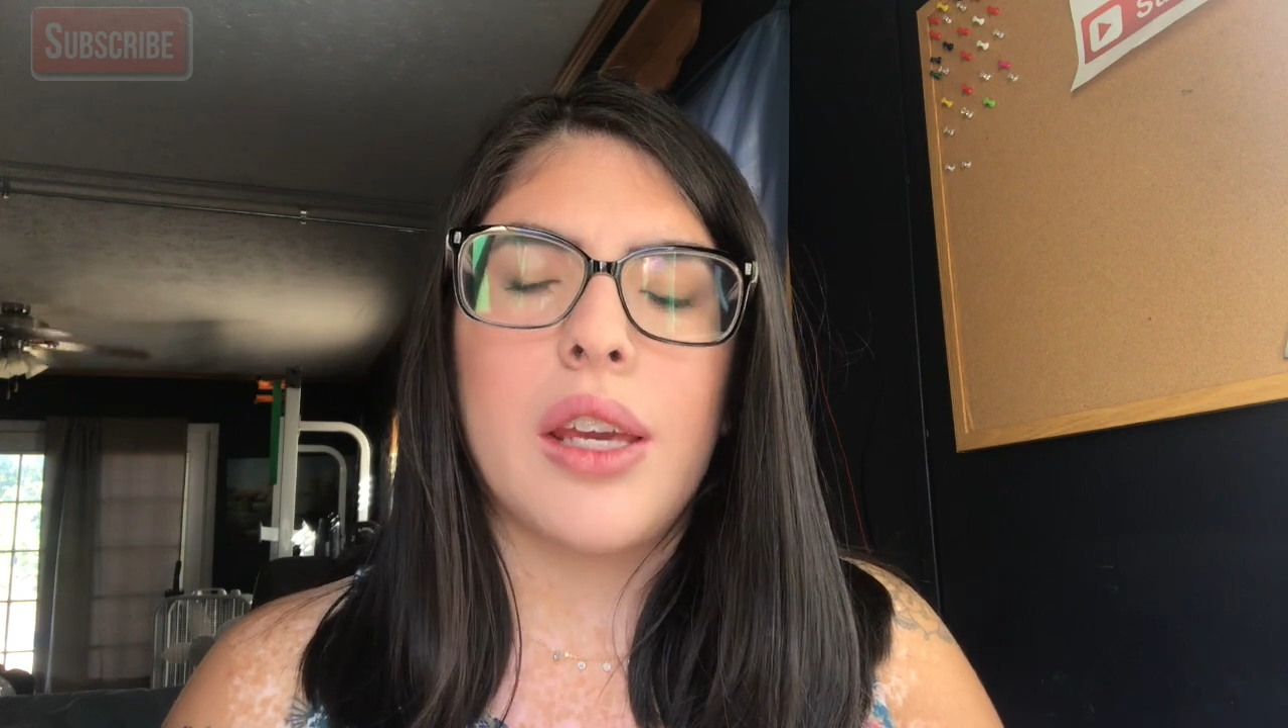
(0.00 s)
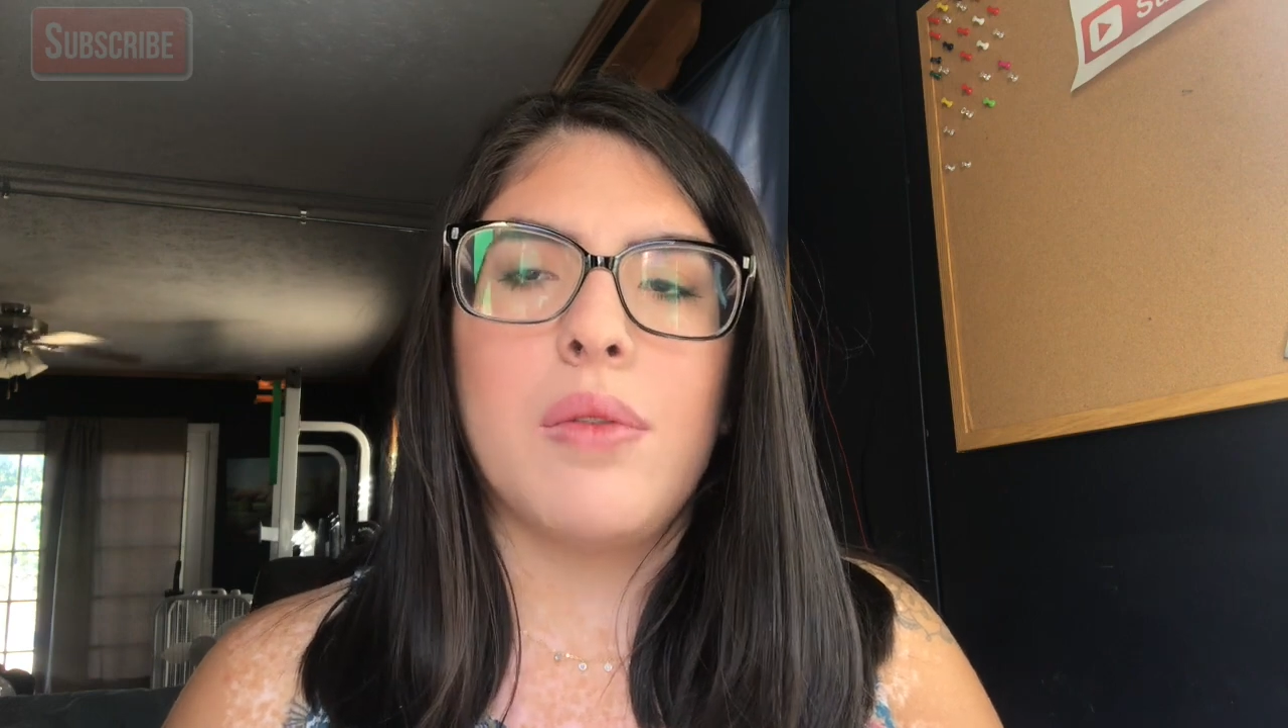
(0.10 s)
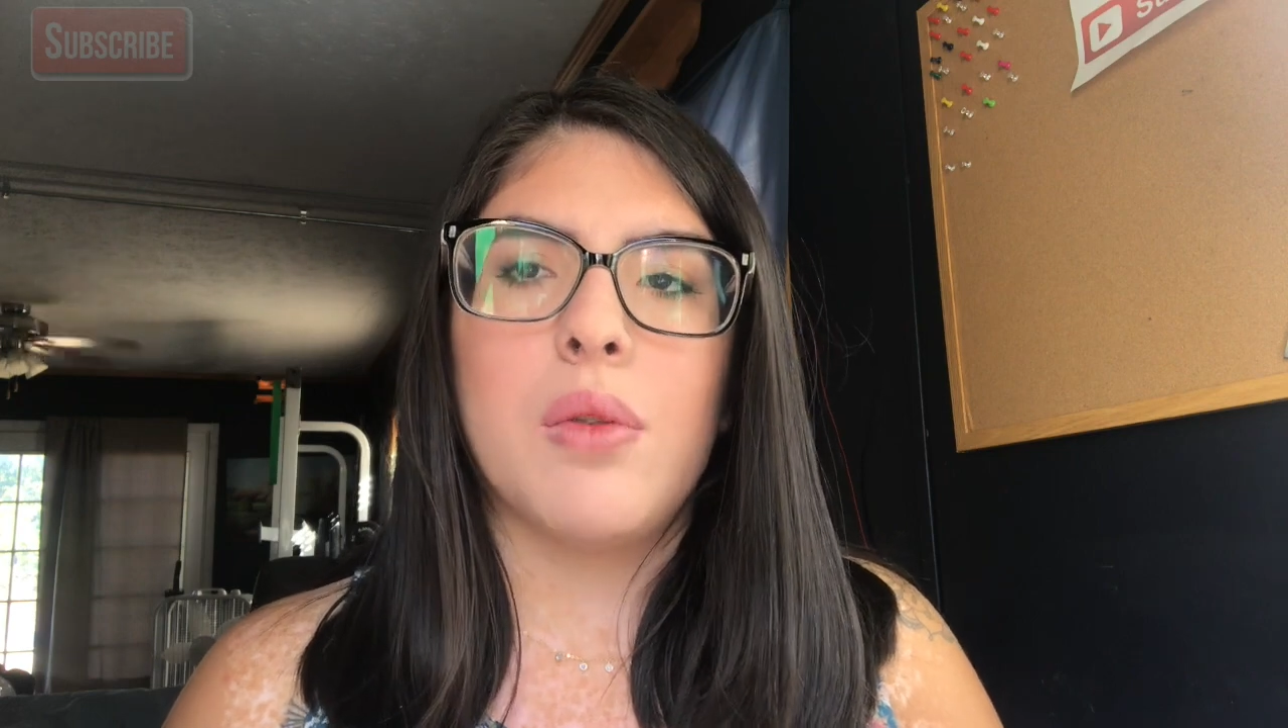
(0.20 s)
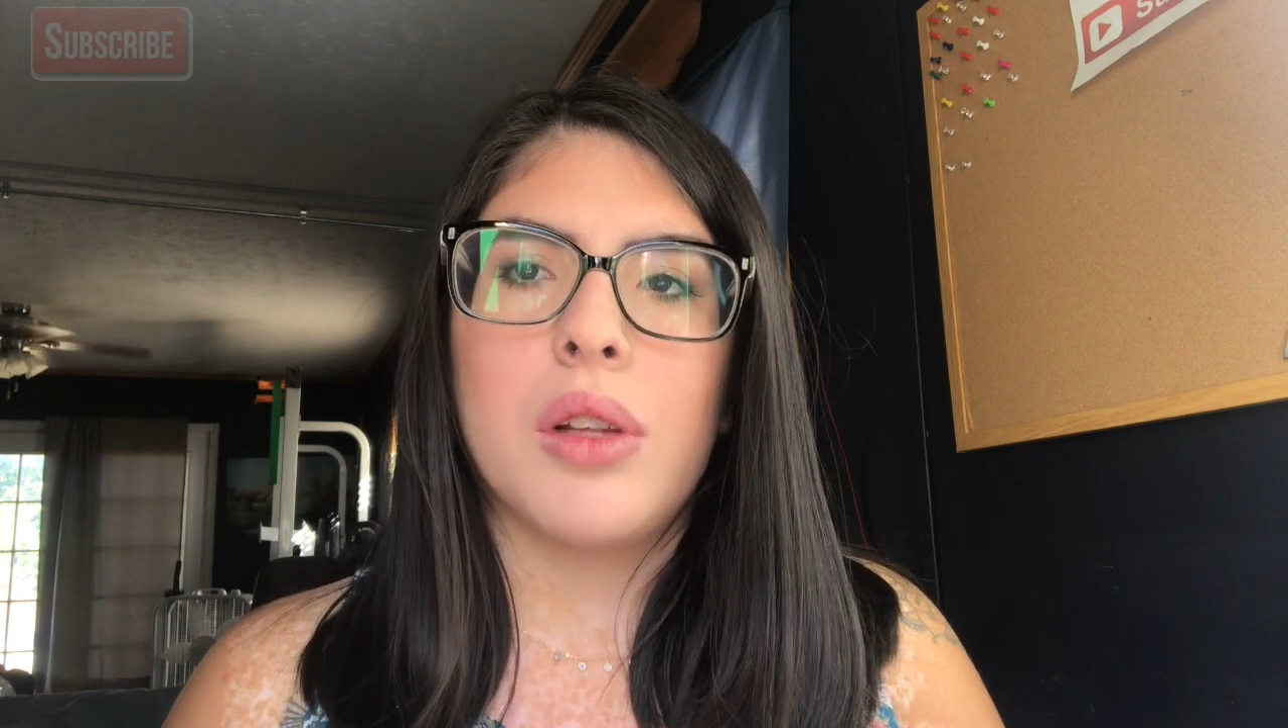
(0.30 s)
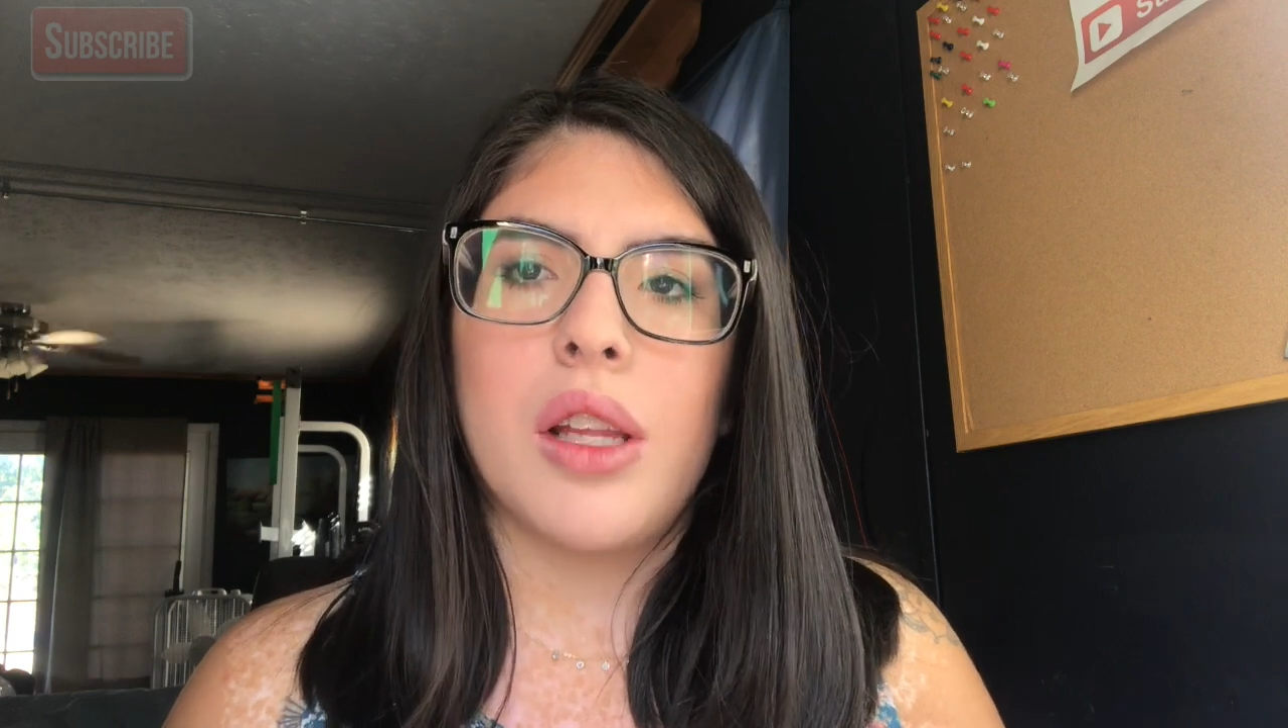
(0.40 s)

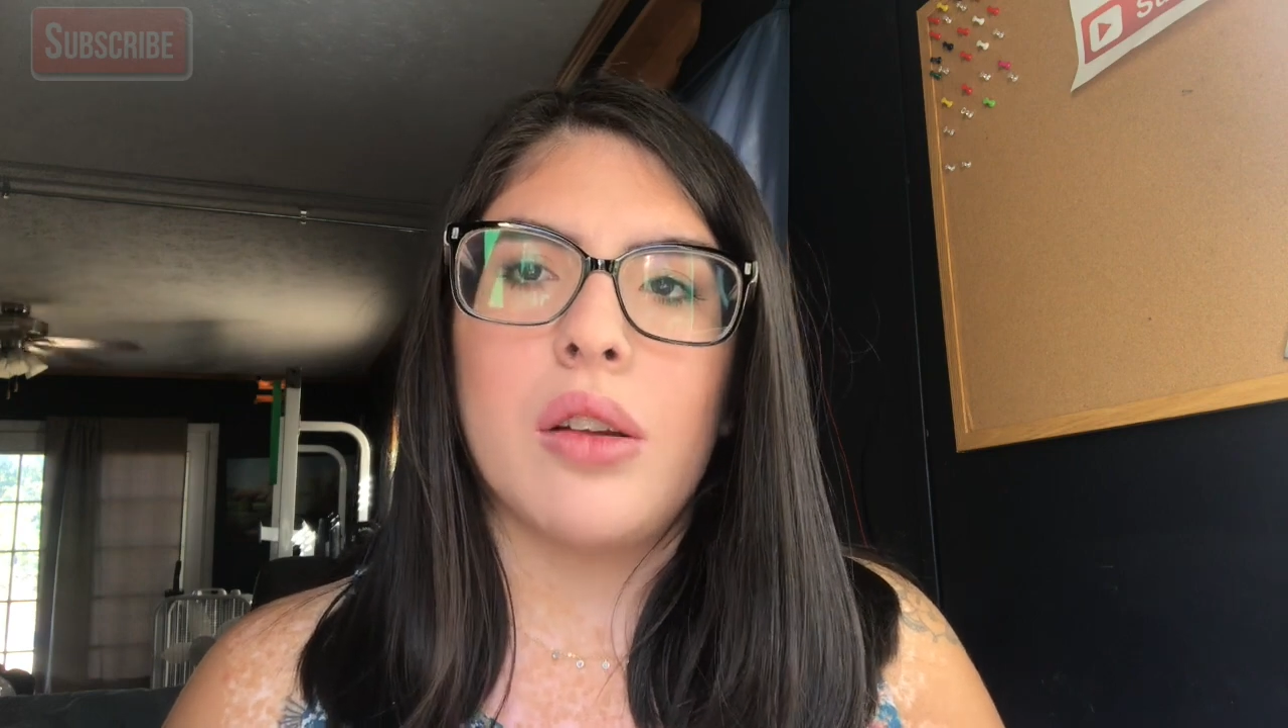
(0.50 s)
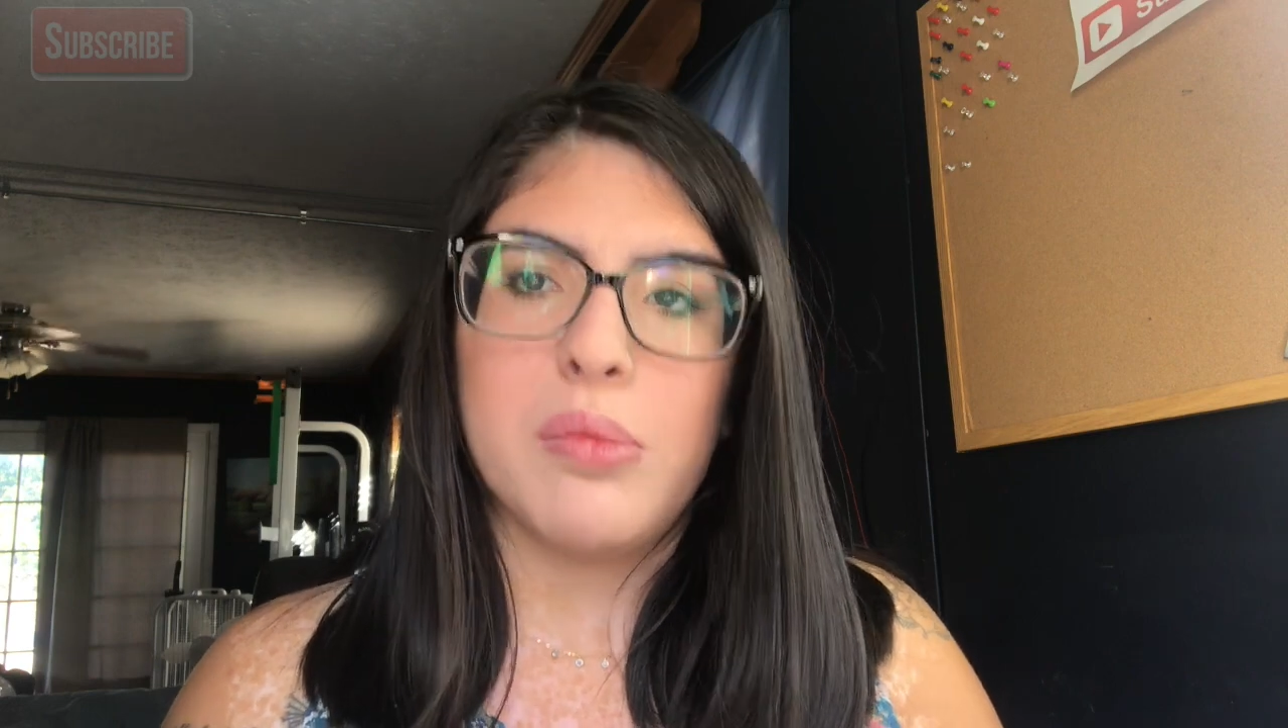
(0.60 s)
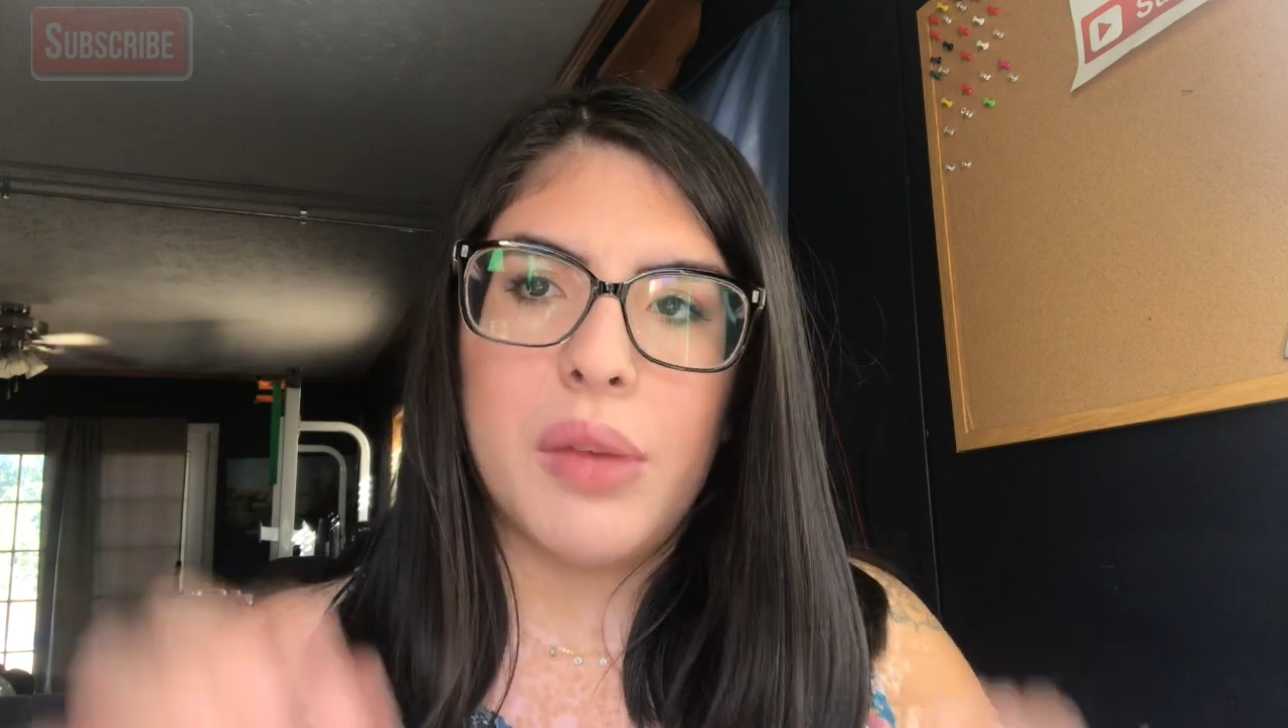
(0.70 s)
give you a little